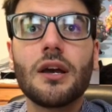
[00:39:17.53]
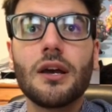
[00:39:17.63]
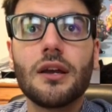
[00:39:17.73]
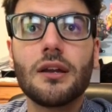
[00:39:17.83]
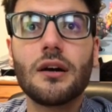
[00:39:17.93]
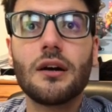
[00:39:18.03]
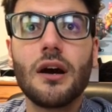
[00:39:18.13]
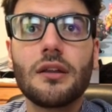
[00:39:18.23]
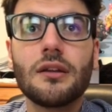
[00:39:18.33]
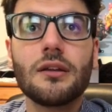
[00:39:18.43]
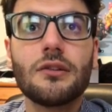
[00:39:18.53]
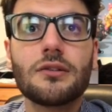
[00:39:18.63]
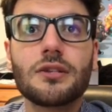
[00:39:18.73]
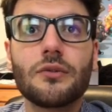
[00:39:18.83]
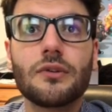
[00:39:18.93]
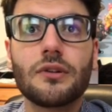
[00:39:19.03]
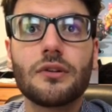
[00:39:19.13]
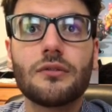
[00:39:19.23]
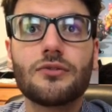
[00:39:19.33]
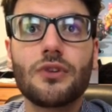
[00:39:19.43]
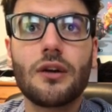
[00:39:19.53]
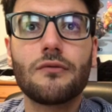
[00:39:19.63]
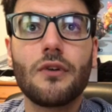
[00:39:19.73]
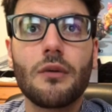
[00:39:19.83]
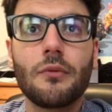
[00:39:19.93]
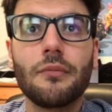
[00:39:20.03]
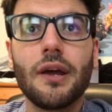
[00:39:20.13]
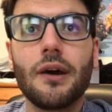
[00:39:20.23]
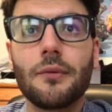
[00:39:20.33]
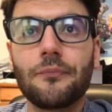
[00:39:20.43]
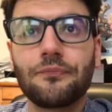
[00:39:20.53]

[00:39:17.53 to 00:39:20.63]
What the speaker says: And I think it looks like we're going to try to farm him down.